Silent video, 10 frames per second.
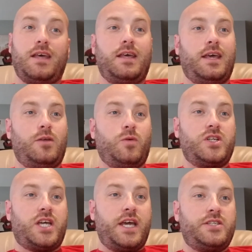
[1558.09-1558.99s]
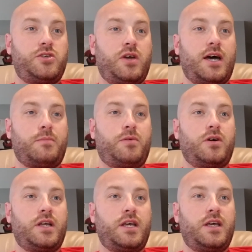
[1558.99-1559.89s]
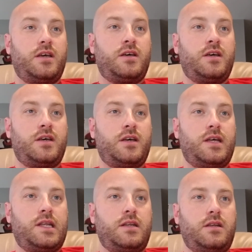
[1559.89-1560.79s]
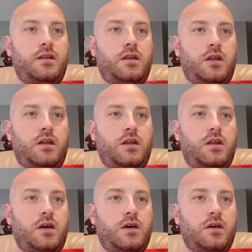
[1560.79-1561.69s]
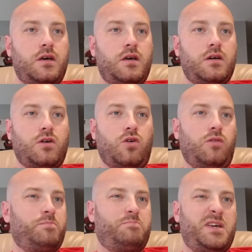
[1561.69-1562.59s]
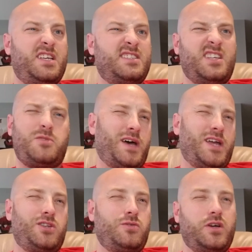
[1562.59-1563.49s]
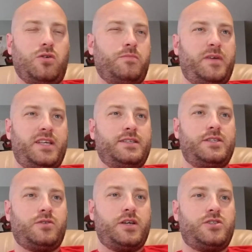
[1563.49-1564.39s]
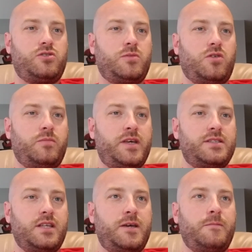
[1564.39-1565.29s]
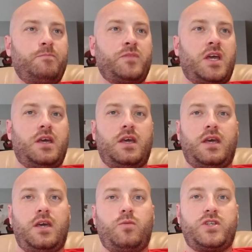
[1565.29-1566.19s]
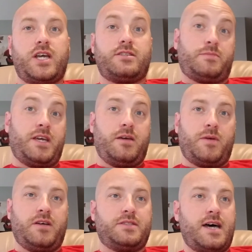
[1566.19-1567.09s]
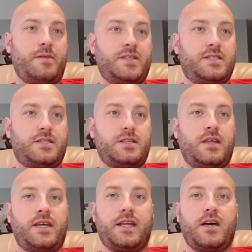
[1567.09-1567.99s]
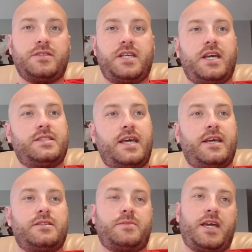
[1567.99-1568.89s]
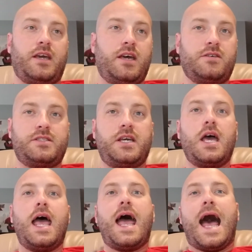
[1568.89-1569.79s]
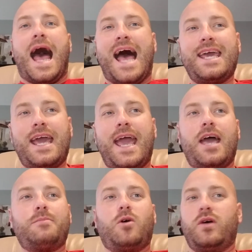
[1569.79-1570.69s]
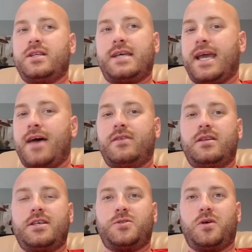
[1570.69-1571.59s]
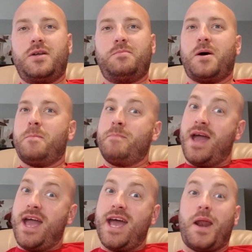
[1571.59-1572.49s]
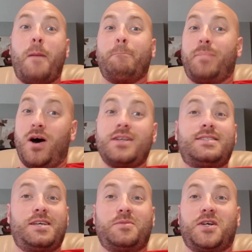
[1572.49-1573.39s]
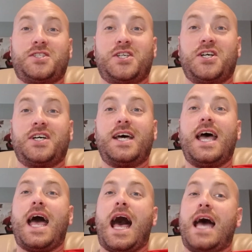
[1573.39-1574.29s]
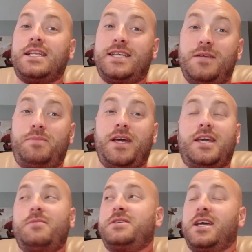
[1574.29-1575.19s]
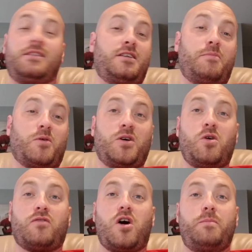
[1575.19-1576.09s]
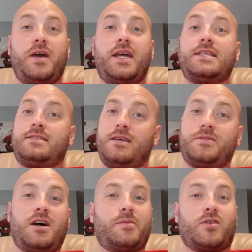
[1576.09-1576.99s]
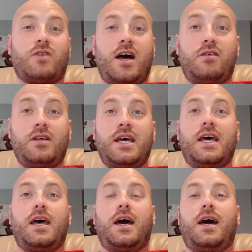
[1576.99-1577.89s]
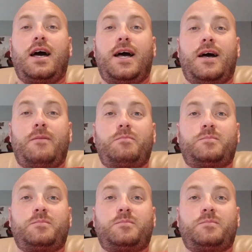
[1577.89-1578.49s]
in which case you got to put in Colt Beasley. You've doing Colt Beasley, so I assume Colt Beasley. In which case I'm taking Michael Thomas. And then Kelsey against Akins, I'm taking Kelsey. I am going to take Evan in this one, but man, Boggs' team looks good. I did pick him to get the number 1 overall pick. His team's coming around. But